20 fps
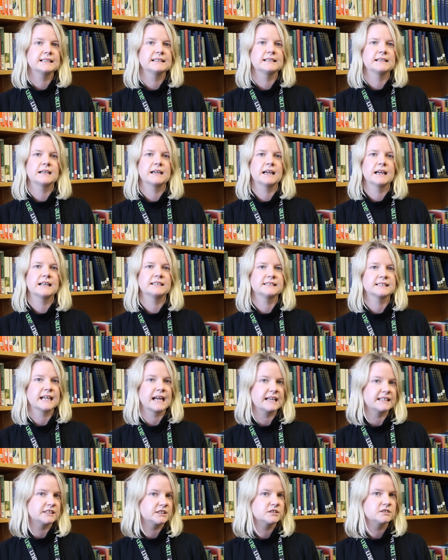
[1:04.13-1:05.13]
in an
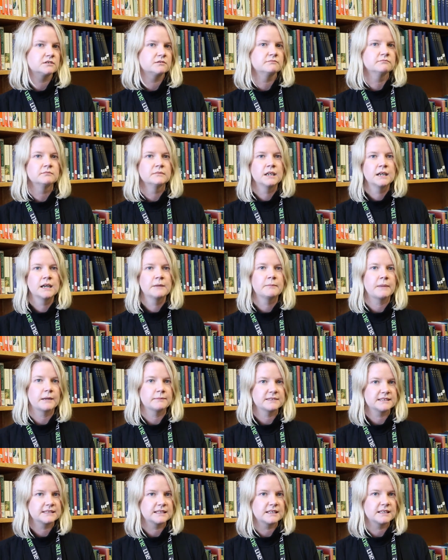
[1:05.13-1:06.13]
educational
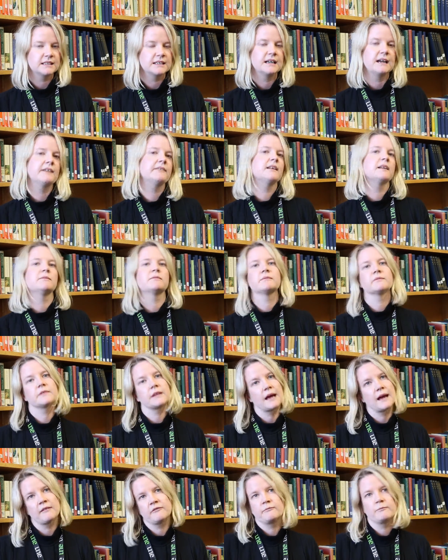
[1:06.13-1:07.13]
publisher, and then
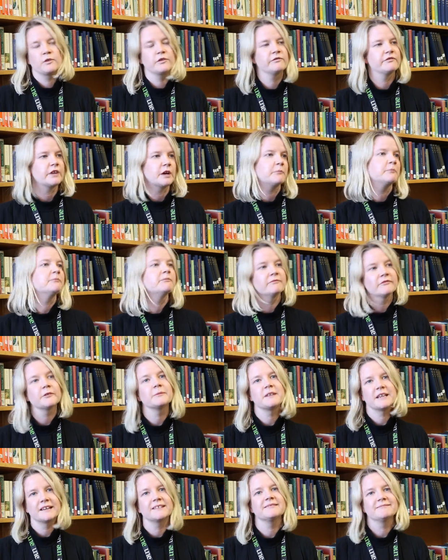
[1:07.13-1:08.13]
have moved up
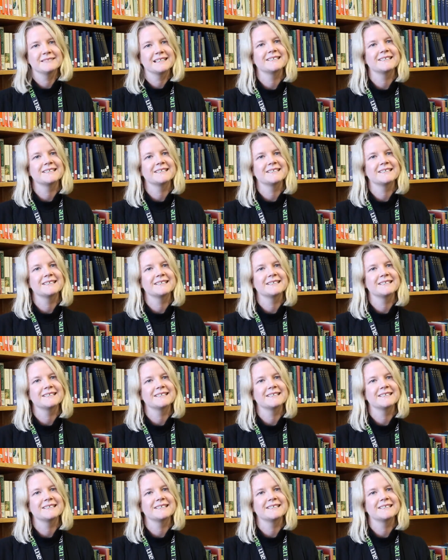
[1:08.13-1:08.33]
from there.